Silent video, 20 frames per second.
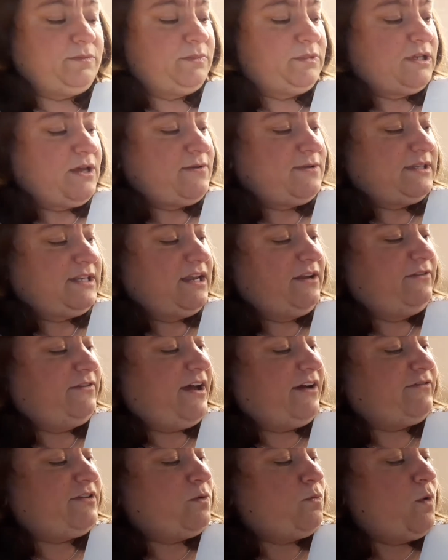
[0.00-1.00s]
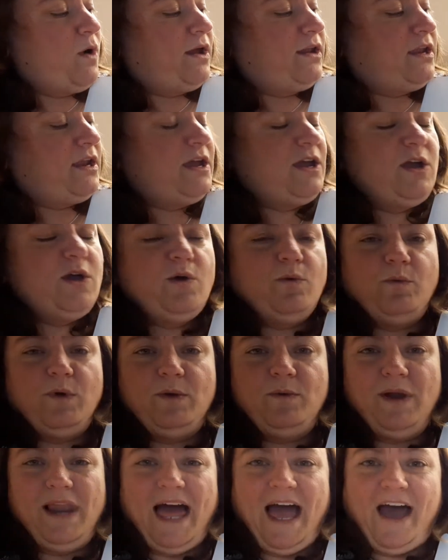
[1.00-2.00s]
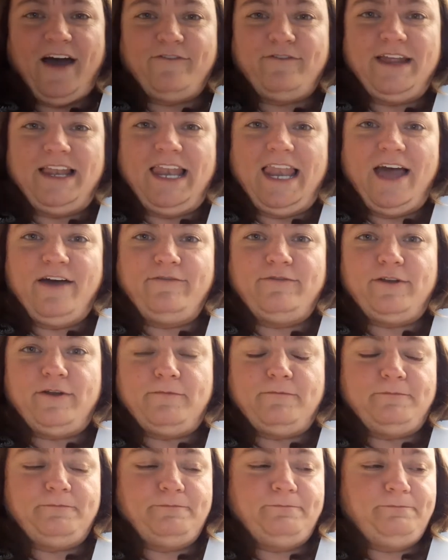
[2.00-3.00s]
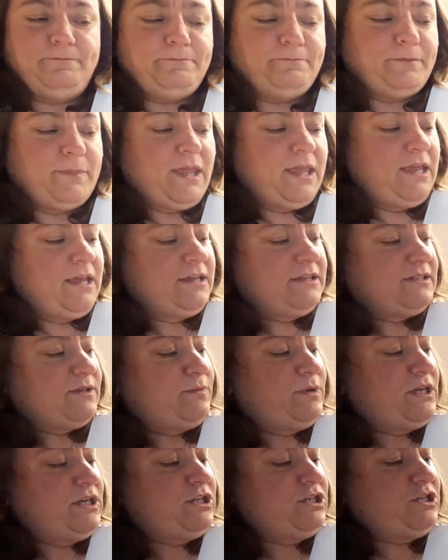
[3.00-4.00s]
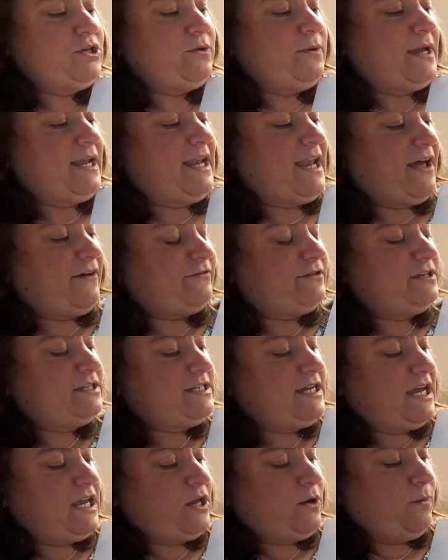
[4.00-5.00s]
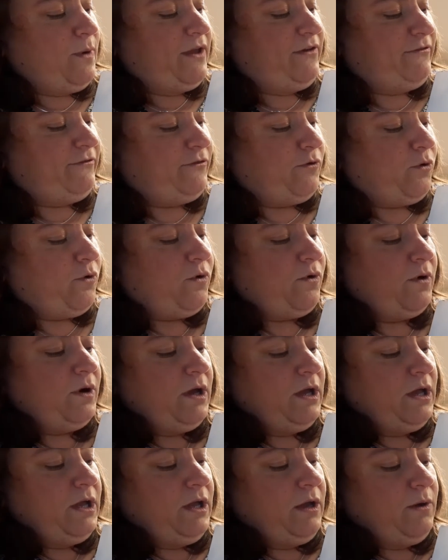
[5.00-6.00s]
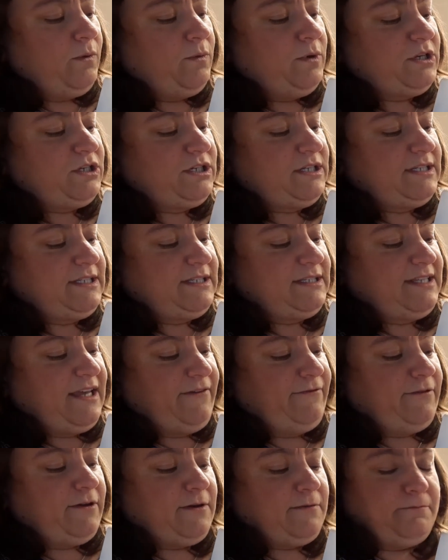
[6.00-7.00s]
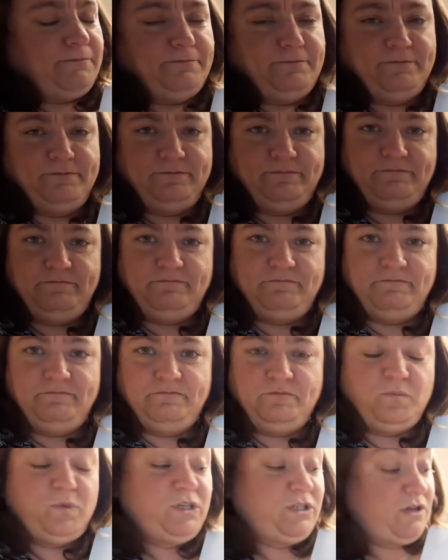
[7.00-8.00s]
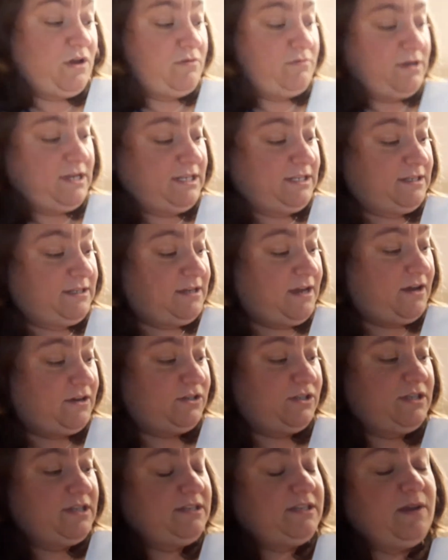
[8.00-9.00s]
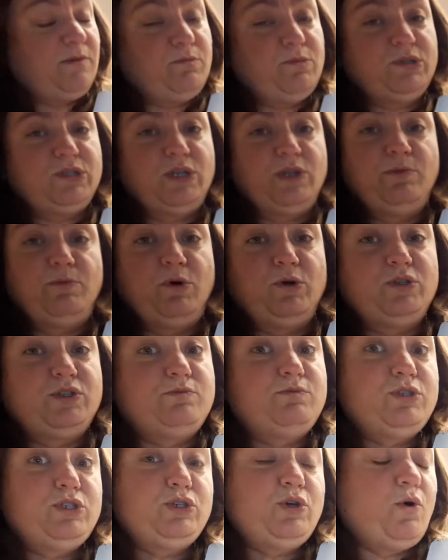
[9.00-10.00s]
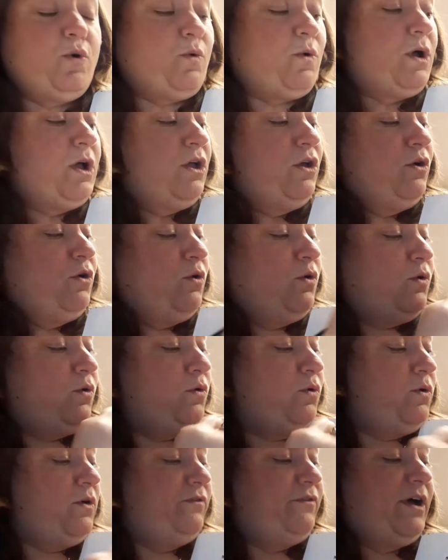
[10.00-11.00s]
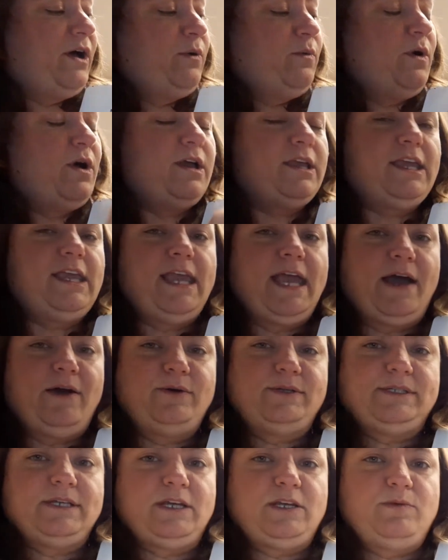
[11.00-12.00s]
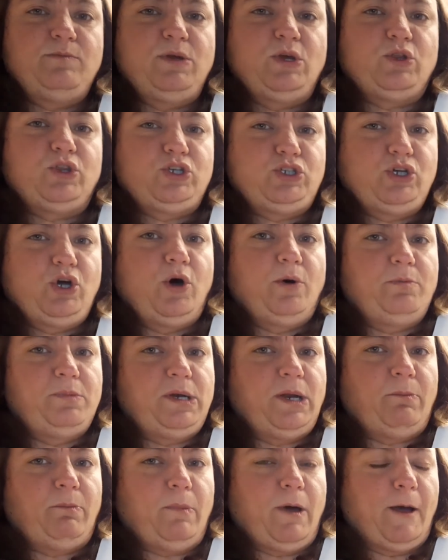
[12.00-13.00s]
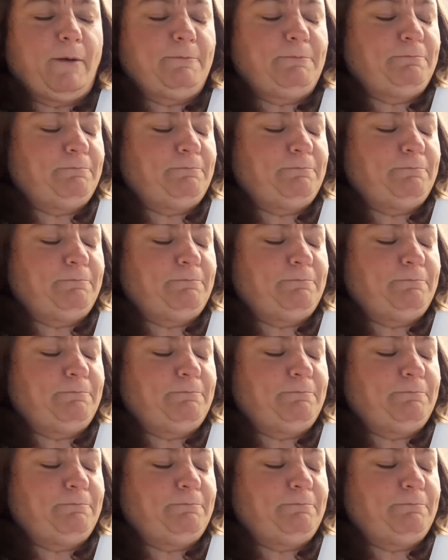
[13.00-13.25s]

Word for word: So instead of having one, we will have 11. Then we can do 11 take away 4, which is 7. We don't need to touch these numbers at the bottom at all. All of our working out is going to be on the top number.